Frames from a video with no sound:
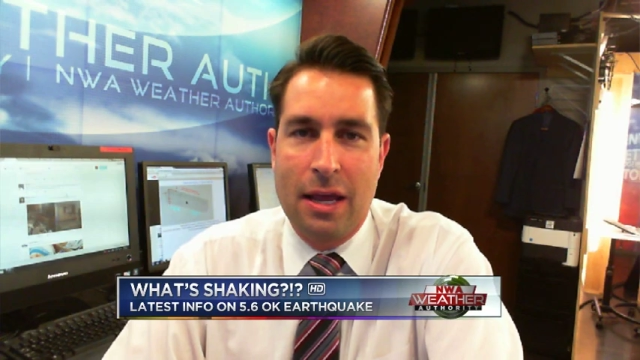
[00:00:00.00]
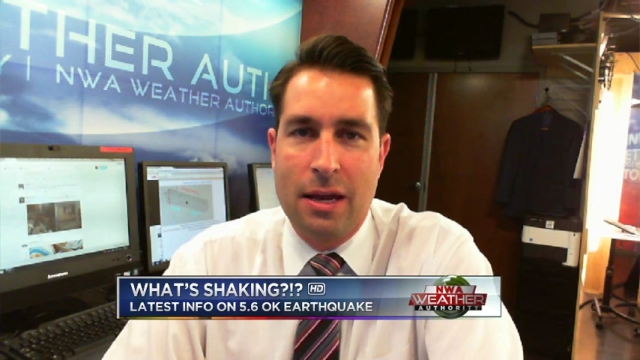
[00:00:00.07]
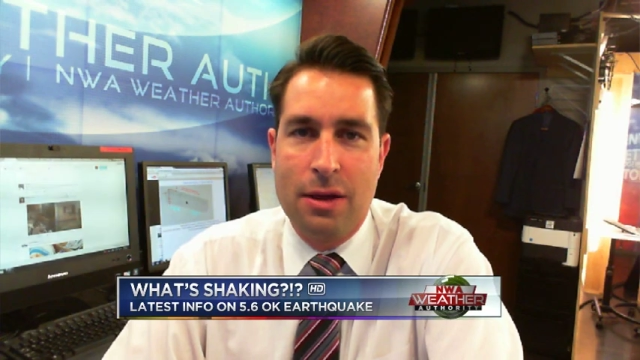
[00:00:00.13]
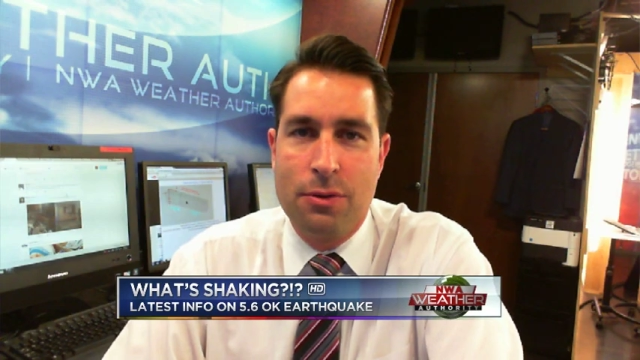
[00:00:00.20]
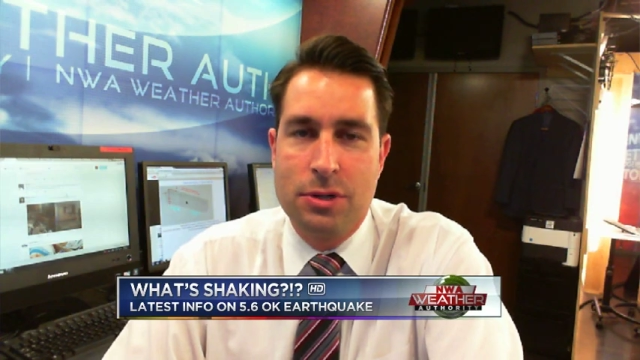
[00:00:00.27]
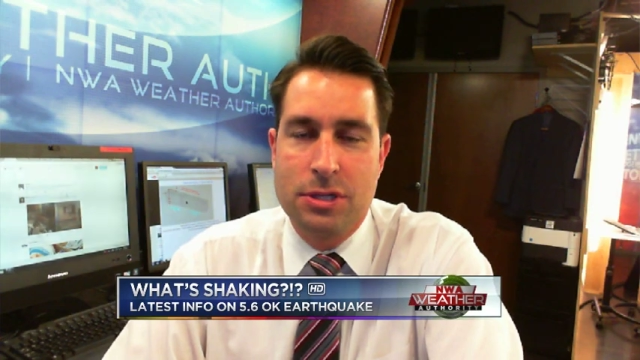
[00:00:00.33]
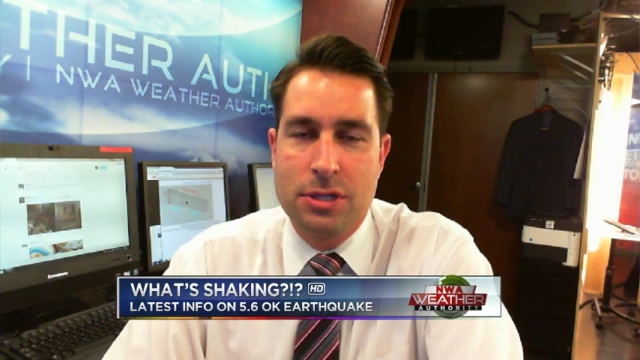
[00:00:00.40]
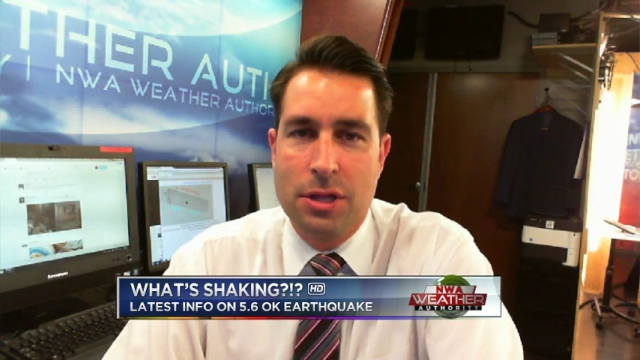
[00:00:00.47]
and
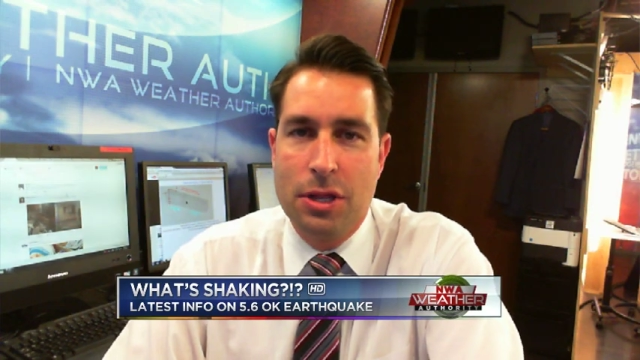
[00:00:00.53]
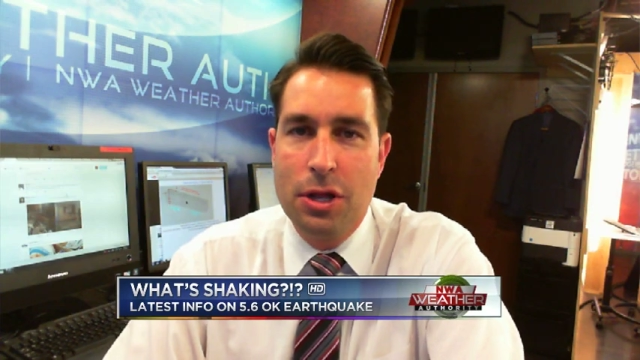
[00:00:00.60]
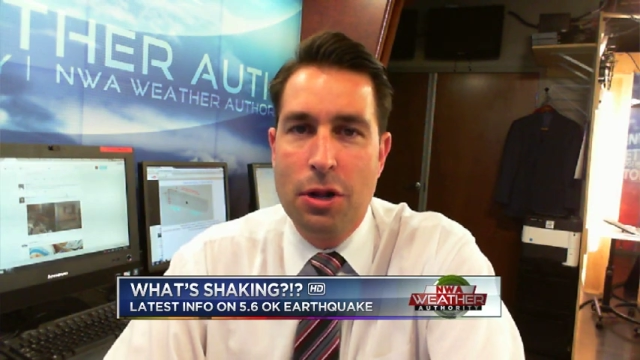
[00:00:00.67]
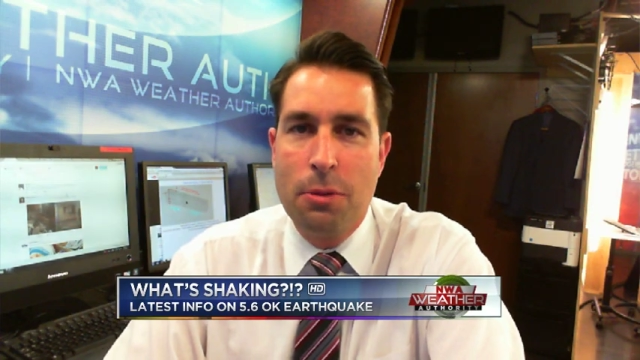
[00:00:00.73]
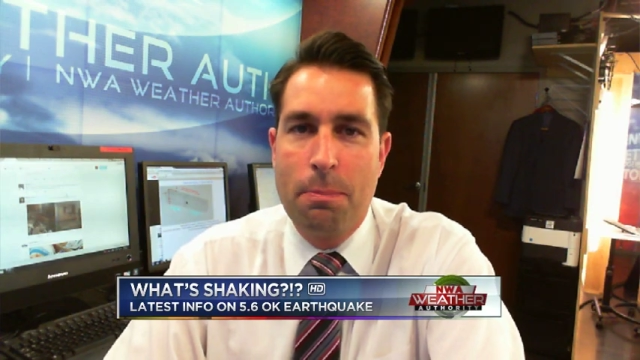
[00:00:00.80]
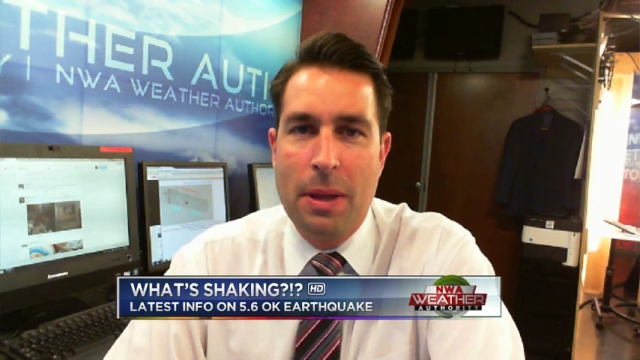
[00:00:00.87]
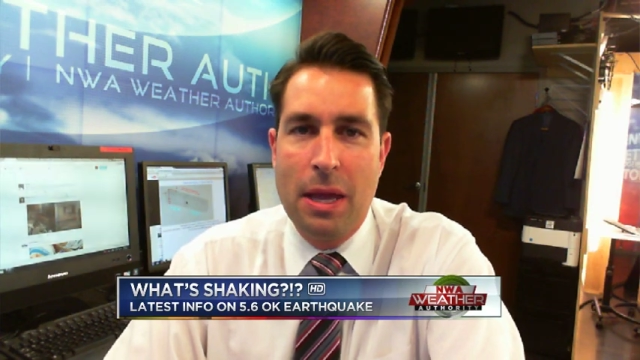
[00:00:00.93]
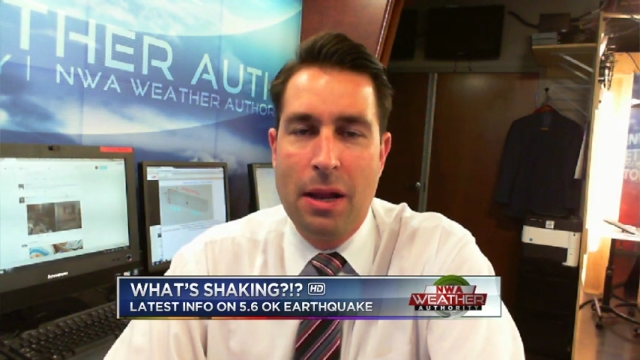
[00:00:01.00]
it was a
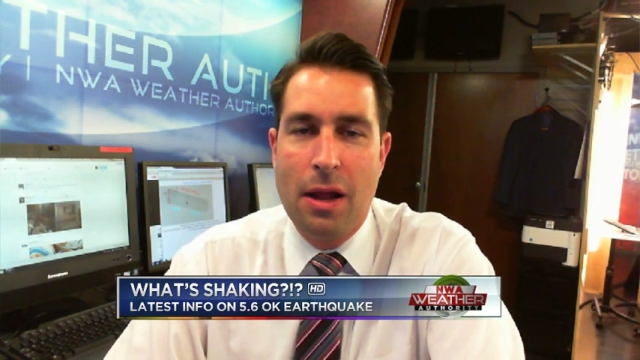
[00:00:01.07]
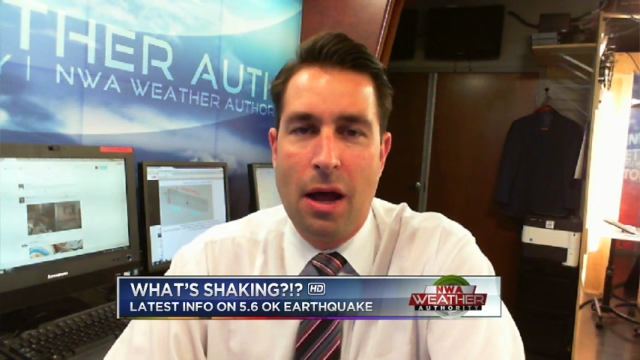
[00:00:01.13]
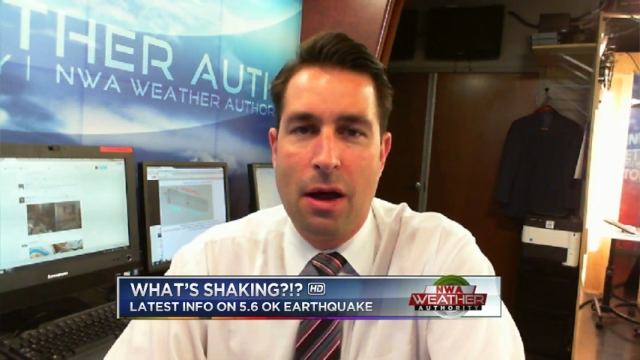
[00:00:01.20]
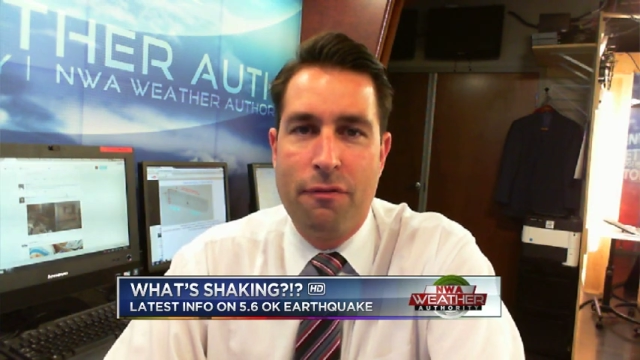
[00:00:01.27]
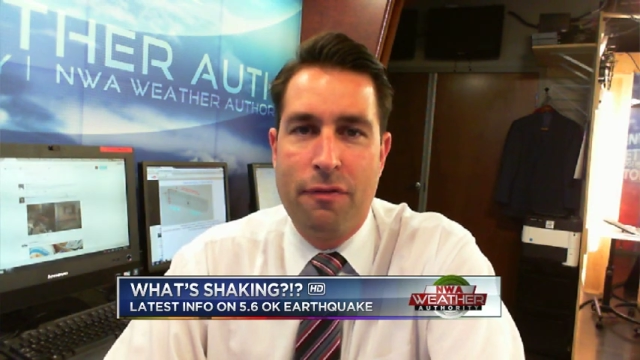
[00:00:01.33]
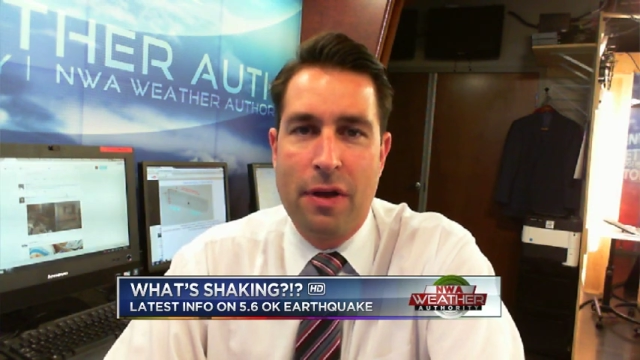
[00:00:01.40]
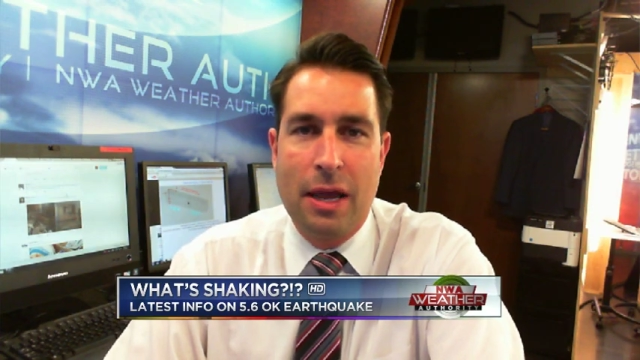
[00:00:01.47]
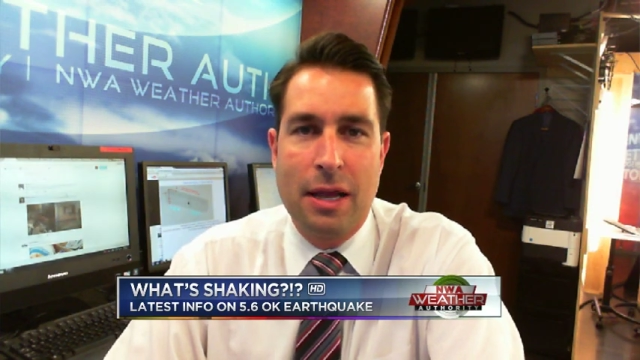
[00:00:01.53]
little bit
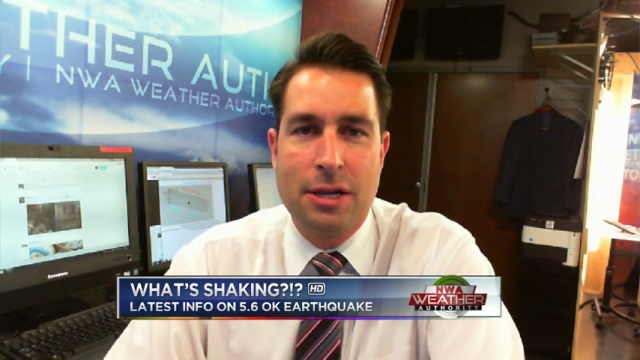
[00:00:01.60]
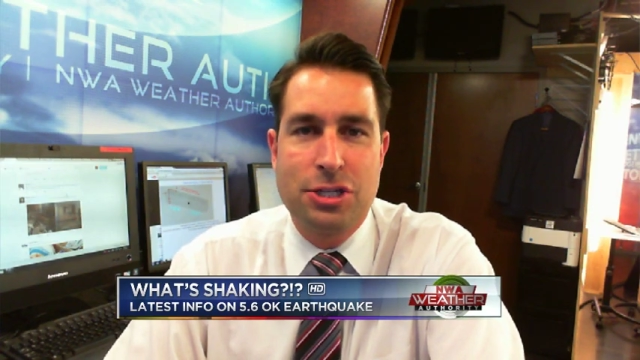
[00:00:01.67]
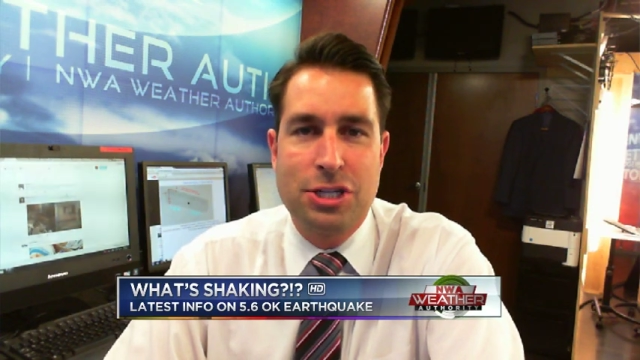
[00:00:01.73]
of a